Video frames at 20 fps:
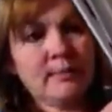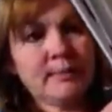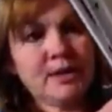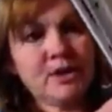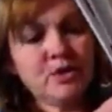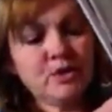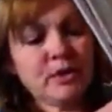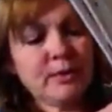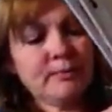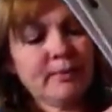I
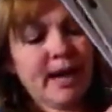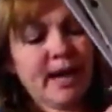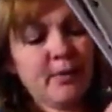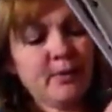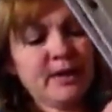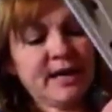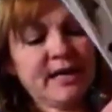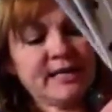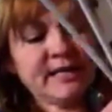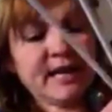mean, you can buy
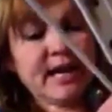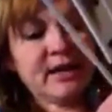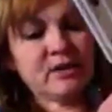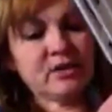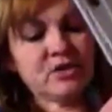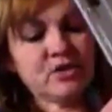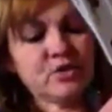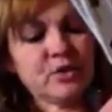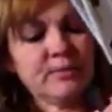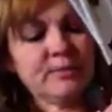one at
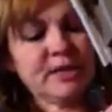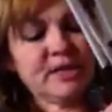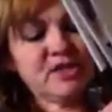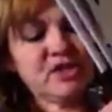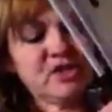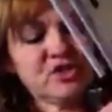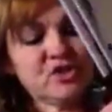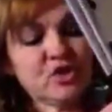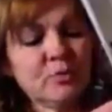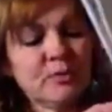Dollar Tree, but it's
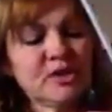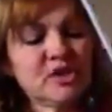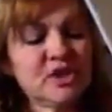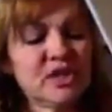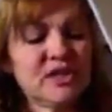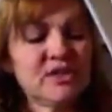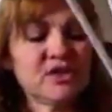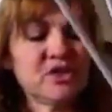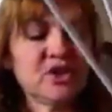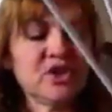just so much
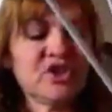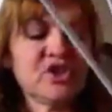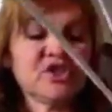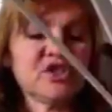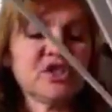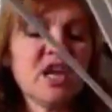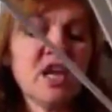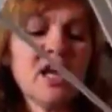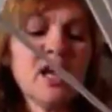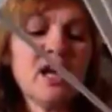easier to
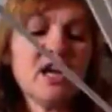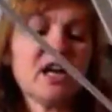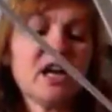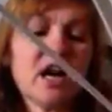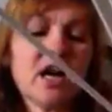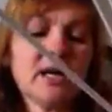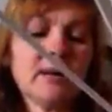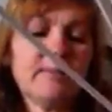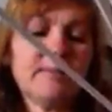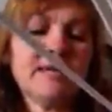just
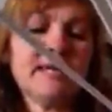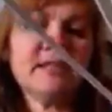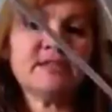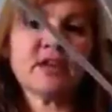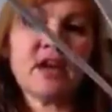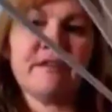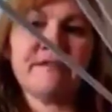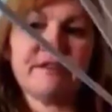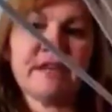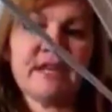cut a piece
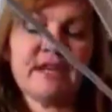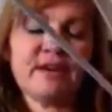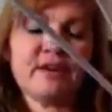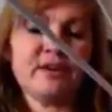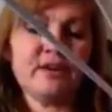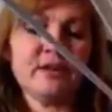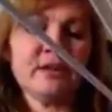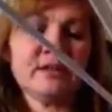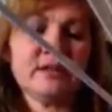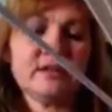off of
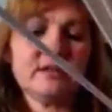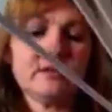here.